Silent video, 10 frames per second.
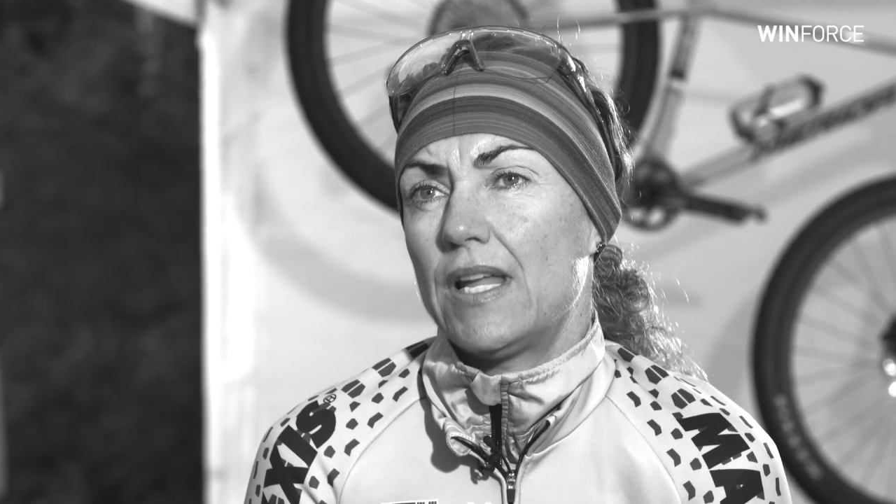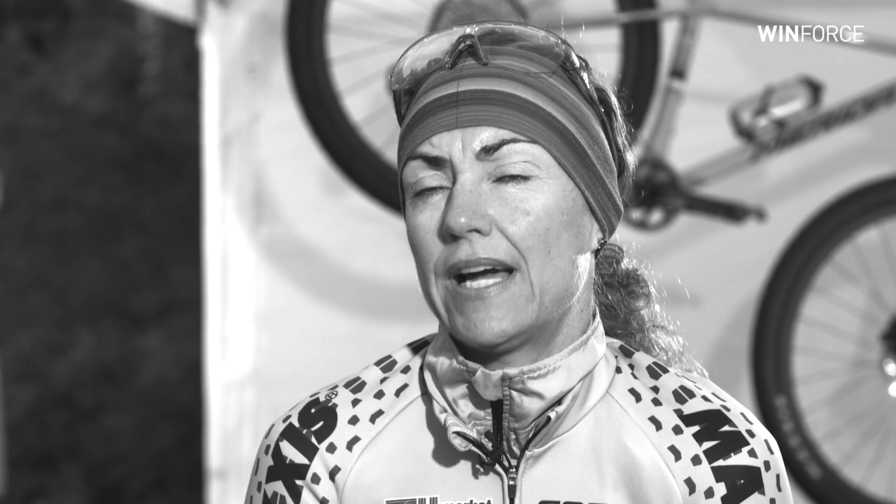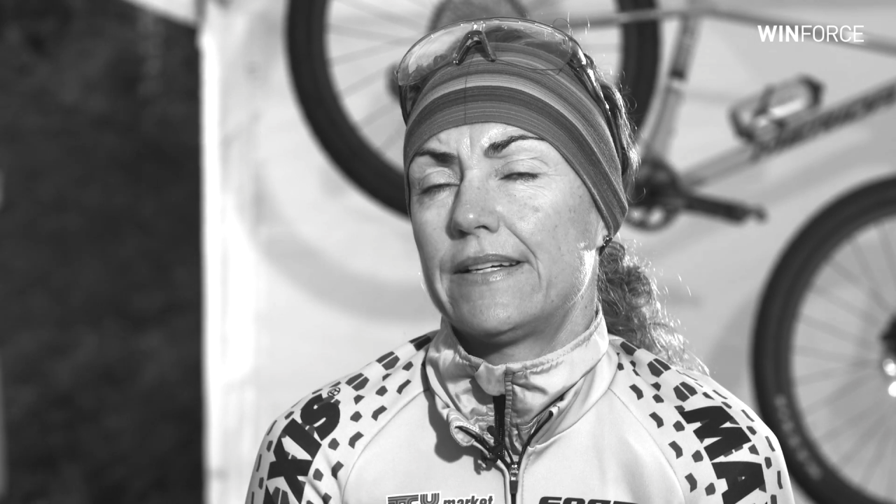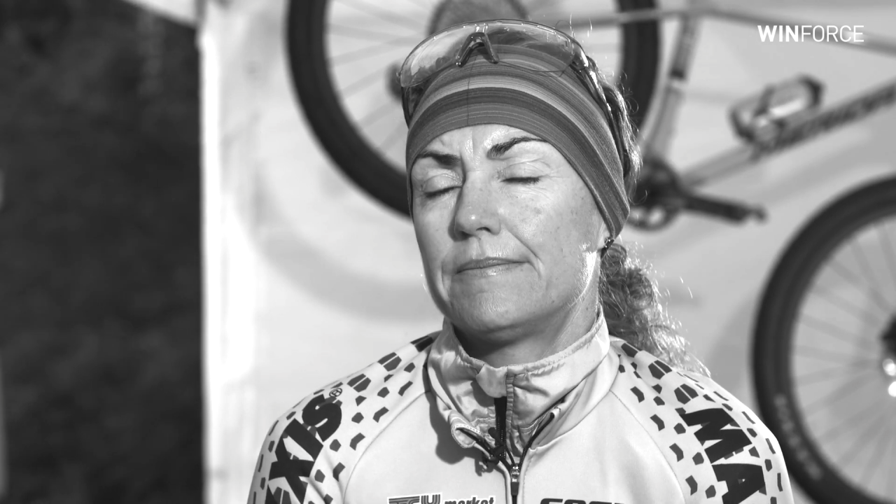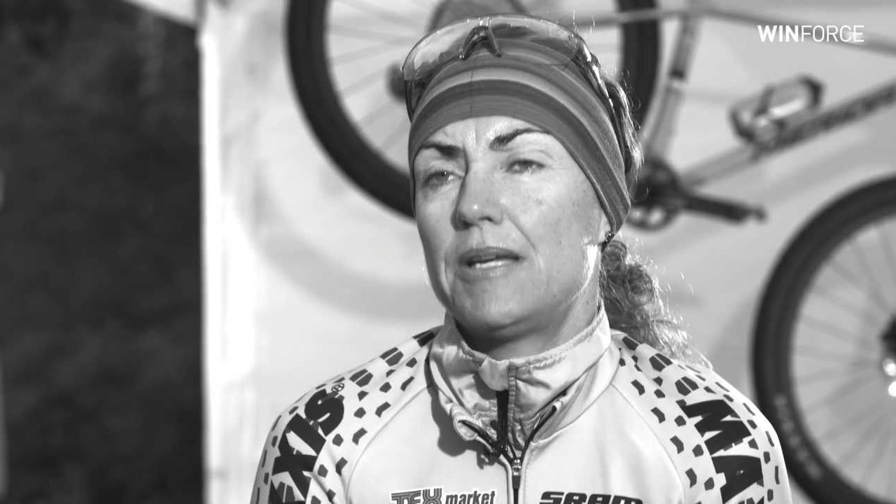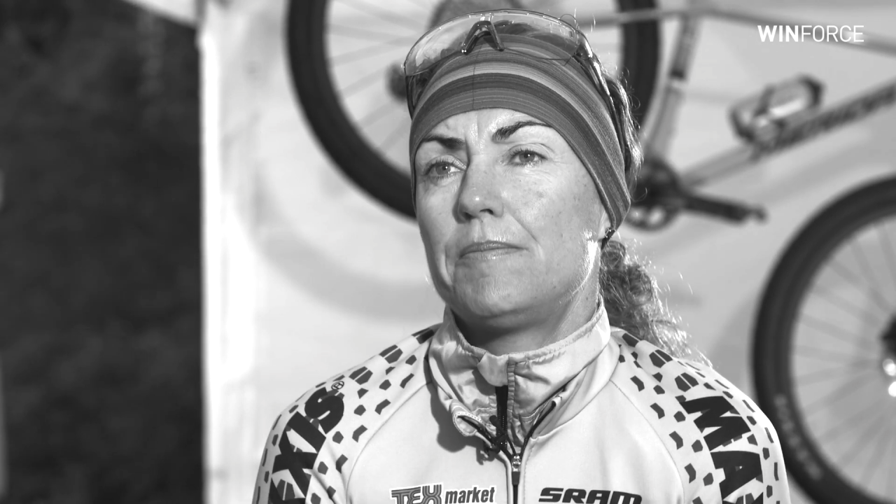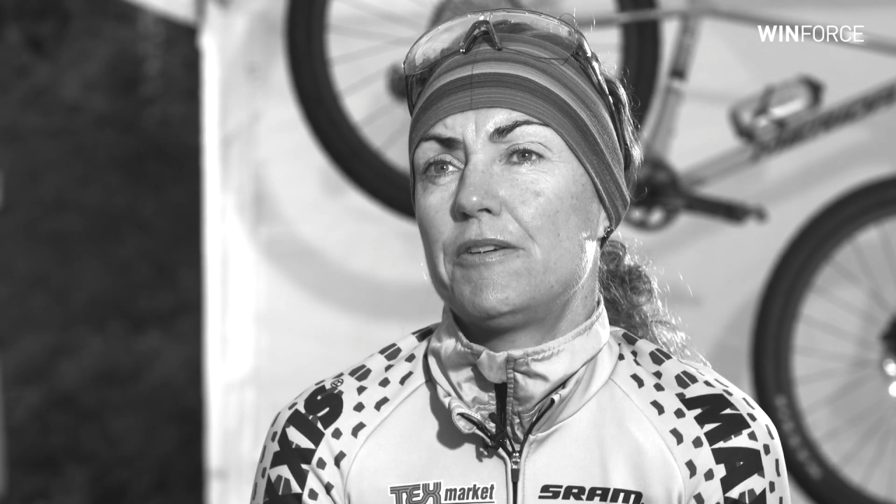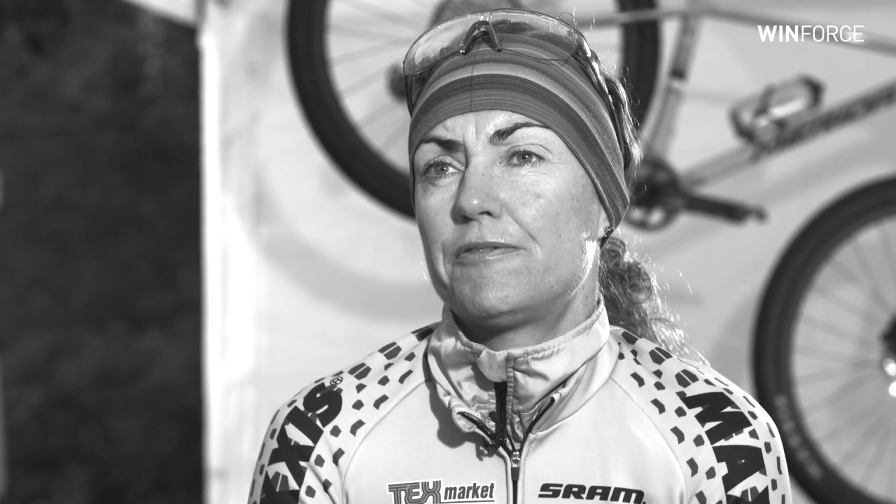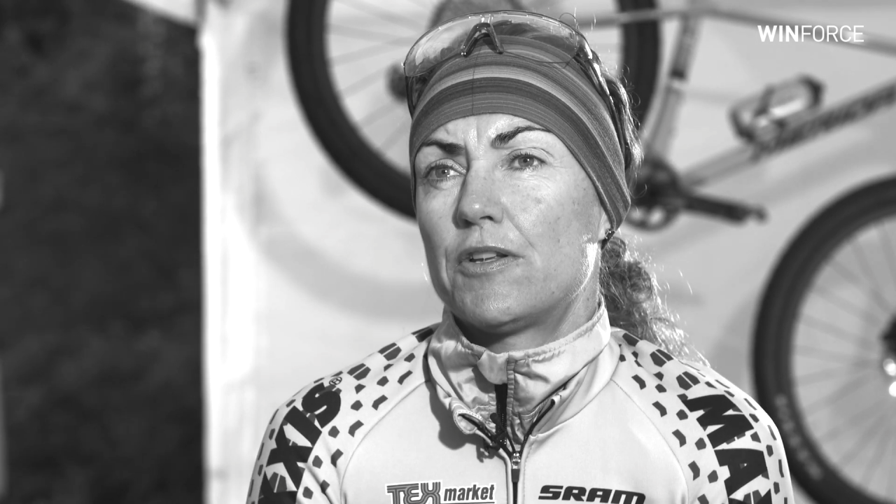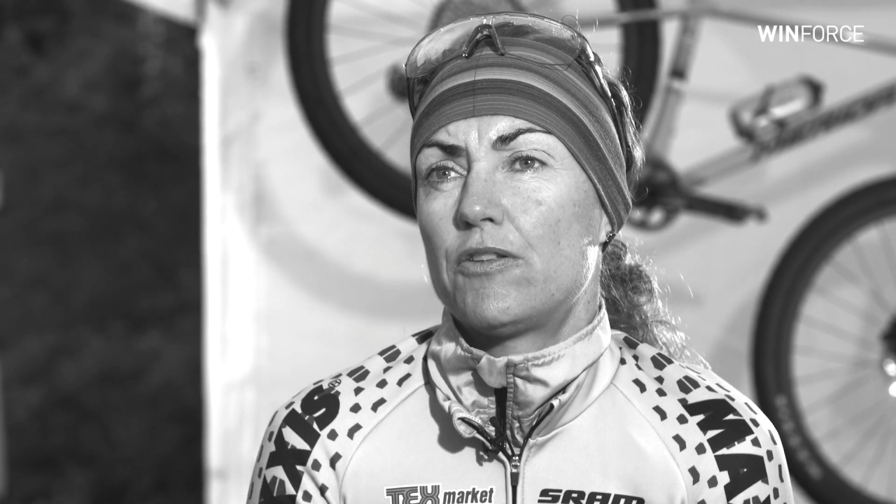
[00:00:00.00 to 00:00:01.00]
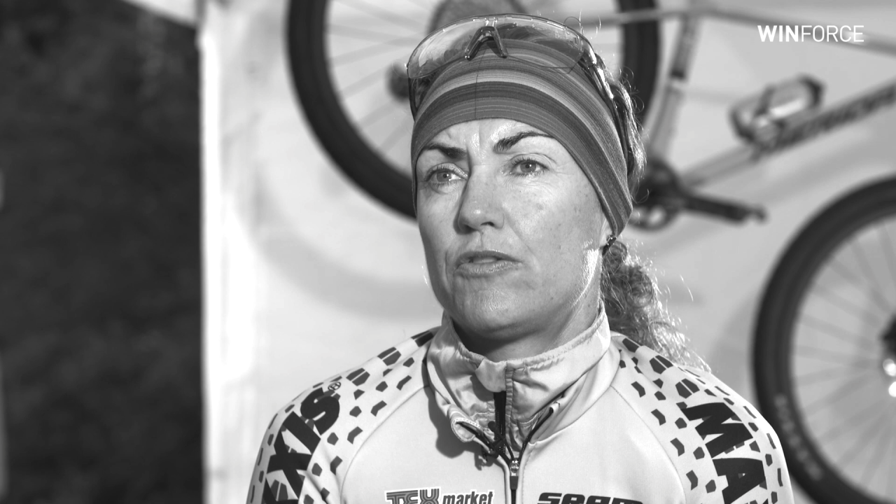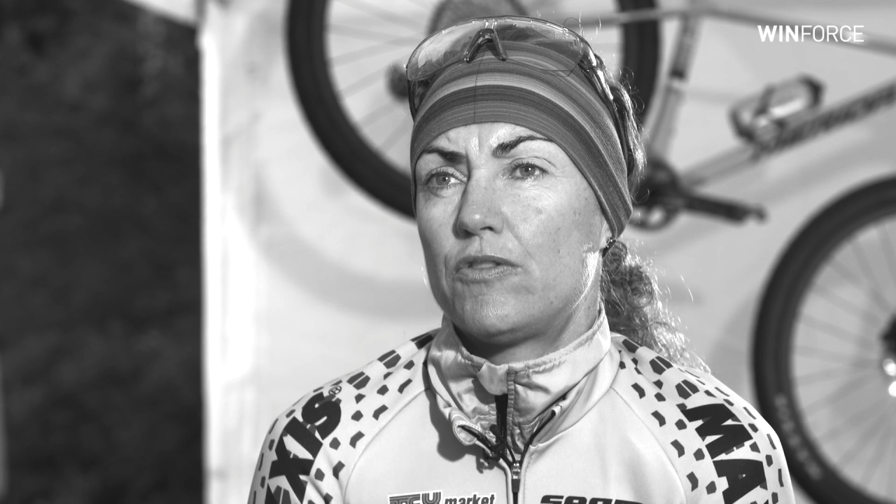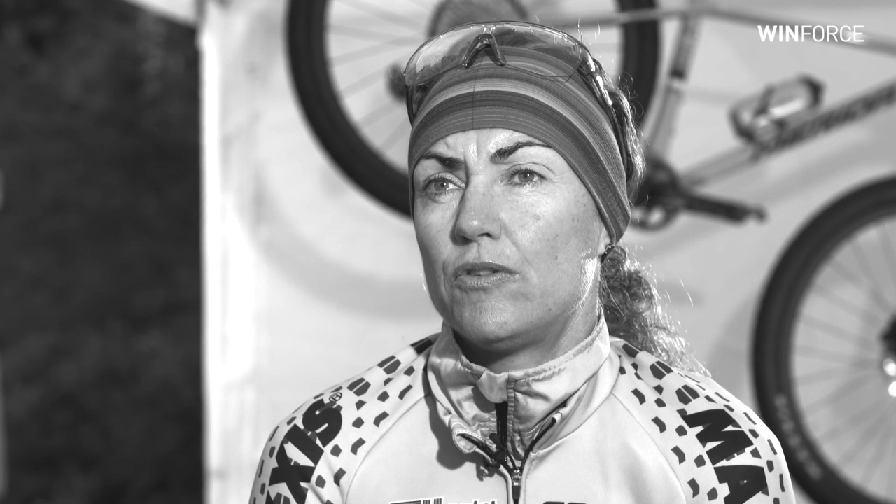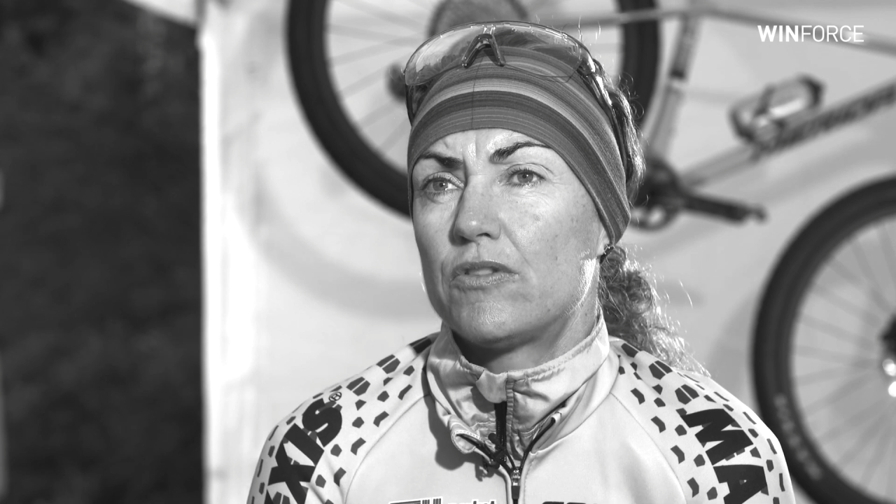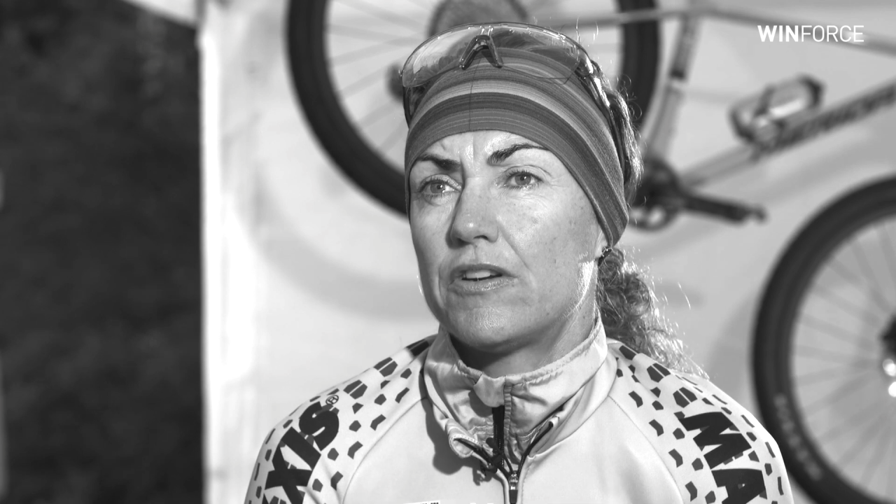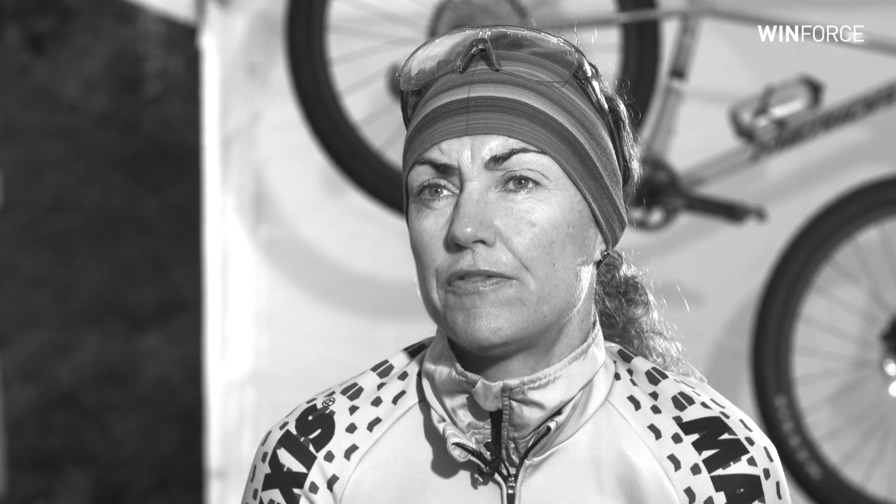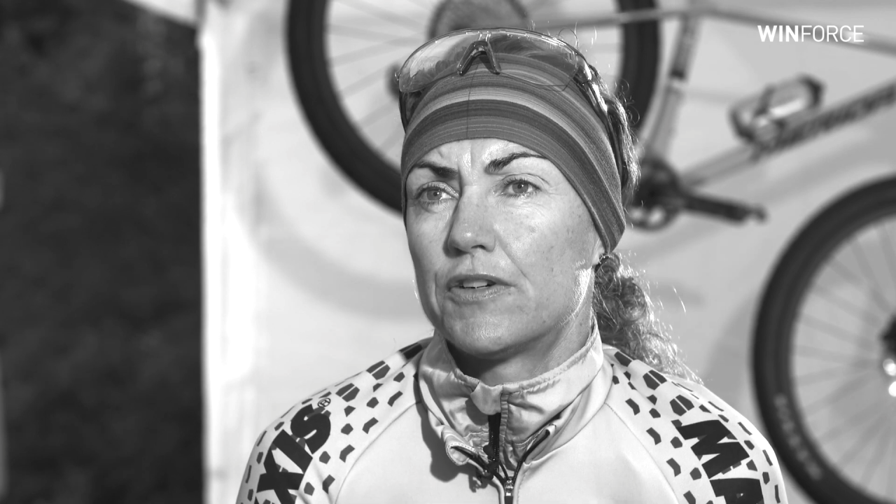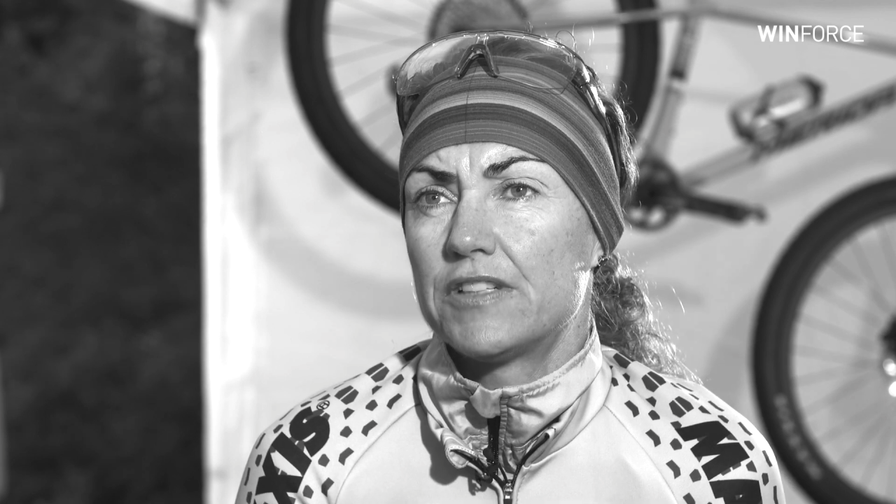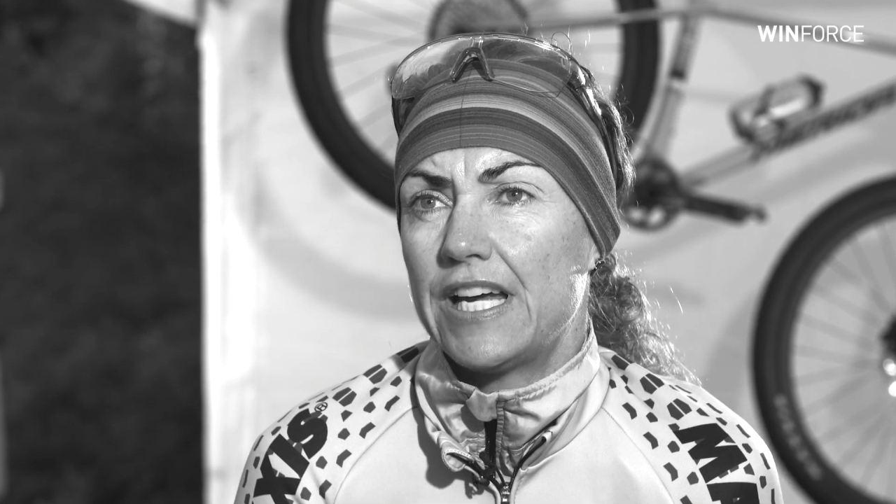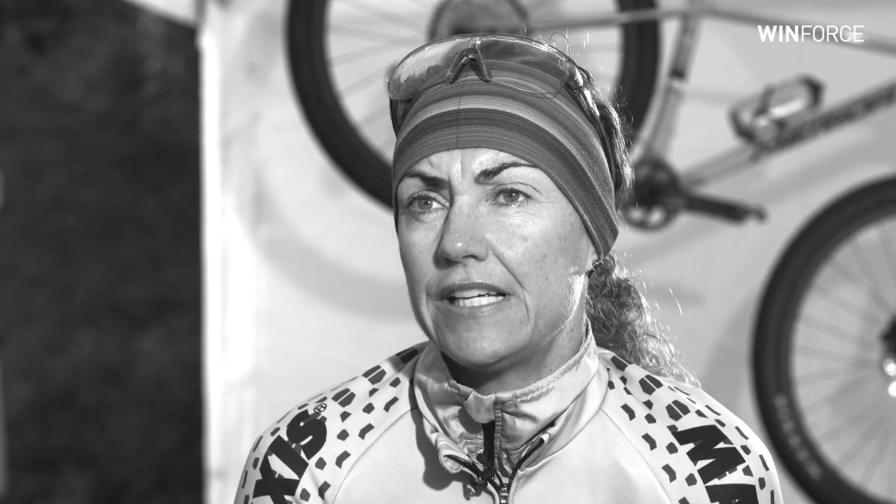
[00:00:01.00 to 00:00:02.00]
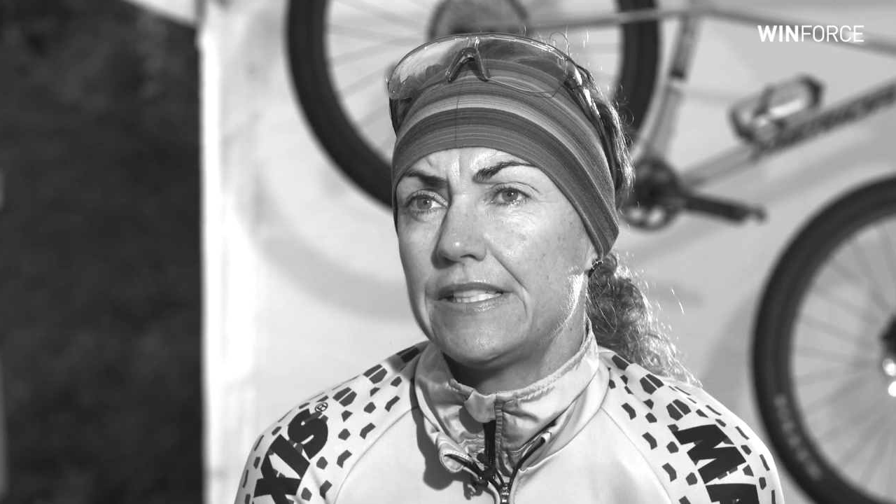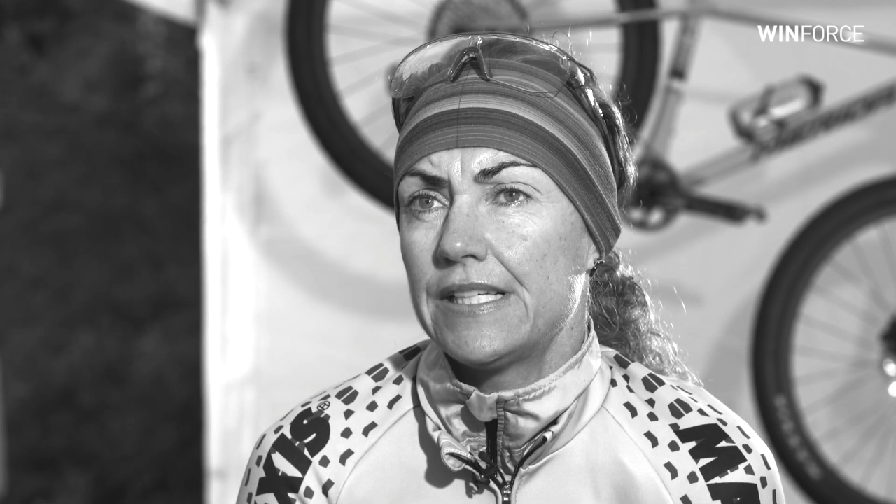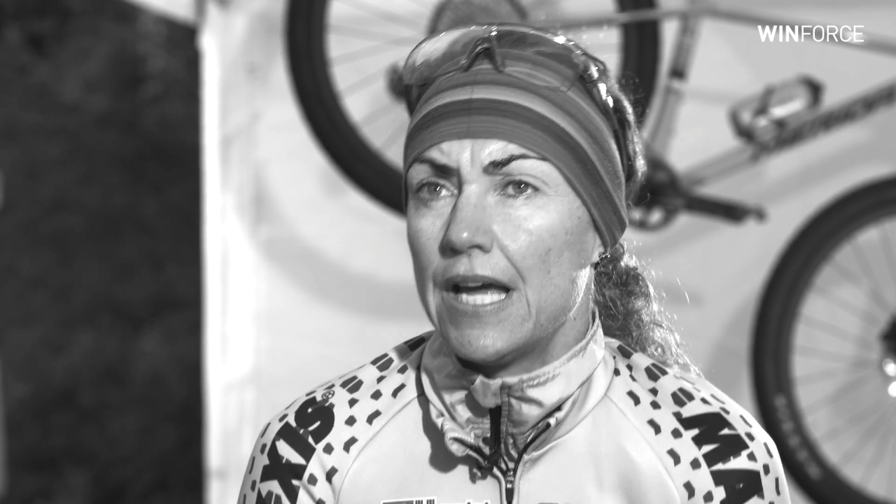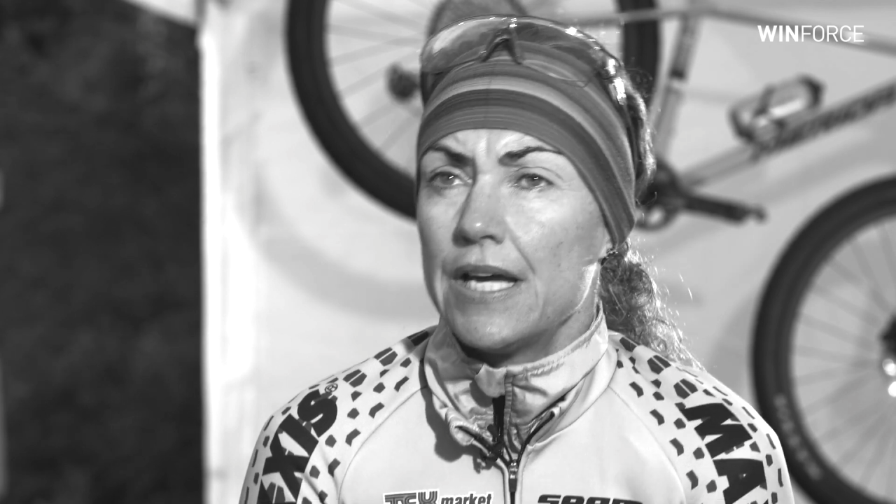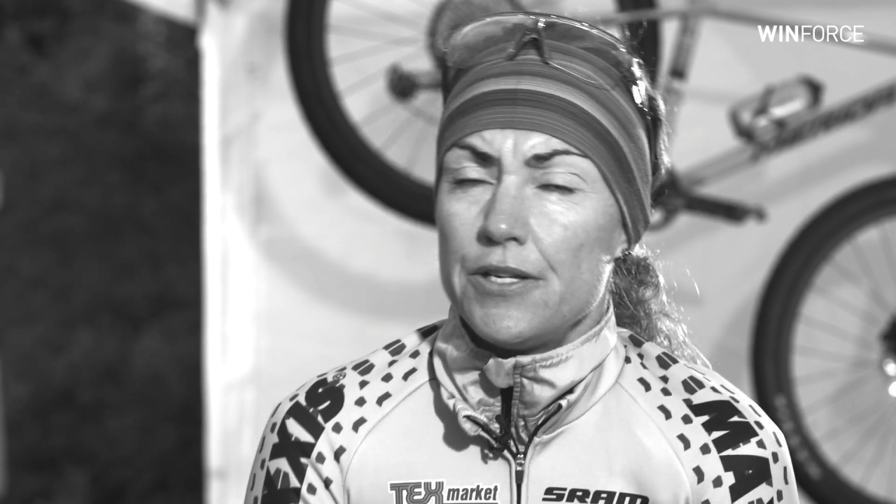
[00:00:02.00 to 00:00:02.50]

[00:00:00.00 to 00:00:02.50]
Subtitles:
like maybe for 2, 3, 4 days.